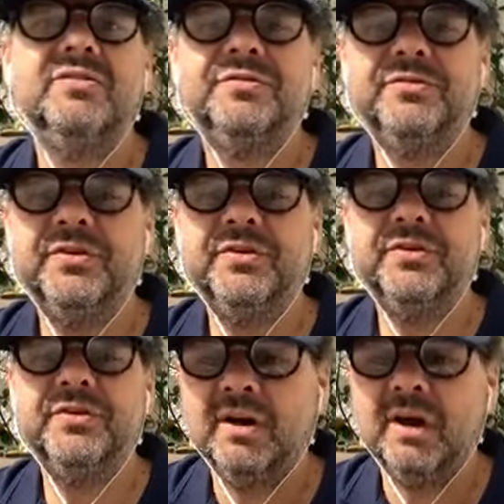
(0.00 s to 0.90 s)
for
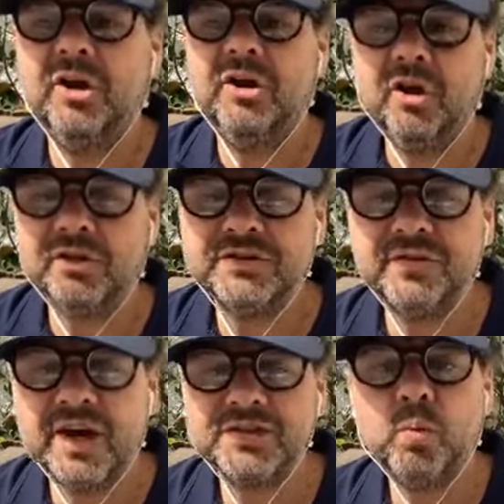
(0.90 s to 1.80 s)
a lot of
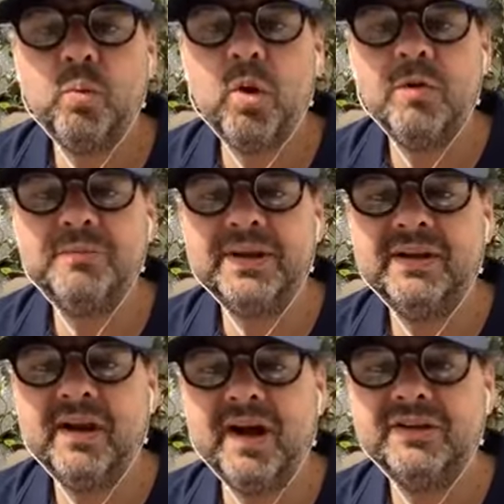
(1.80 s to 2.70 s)
us won't be
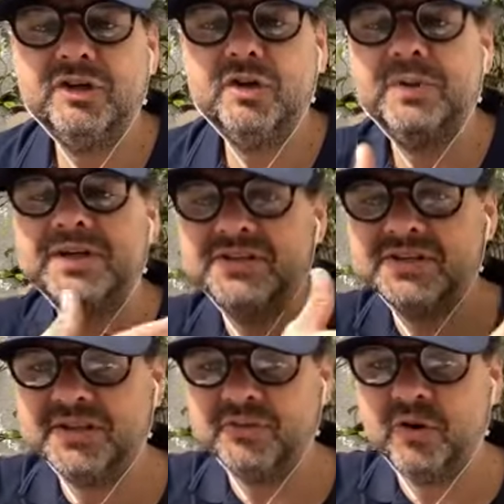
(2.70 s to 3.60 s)
like new
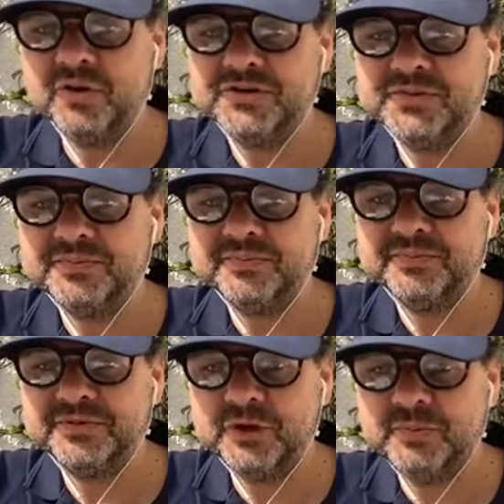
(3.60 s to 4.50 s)
business it was
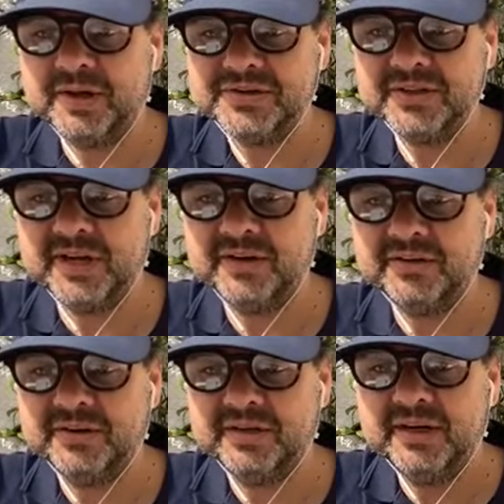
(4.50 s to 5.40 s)
2 months ago.
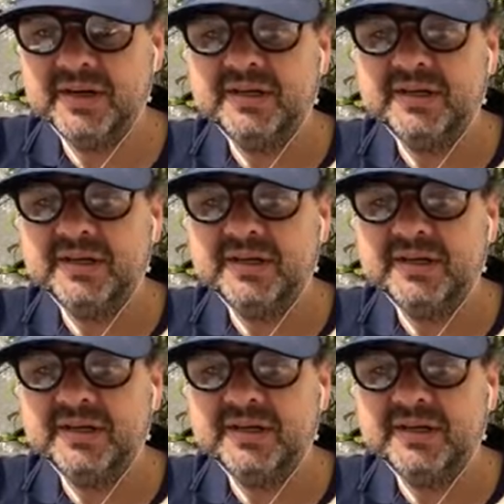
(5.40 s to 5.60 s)
Yeah.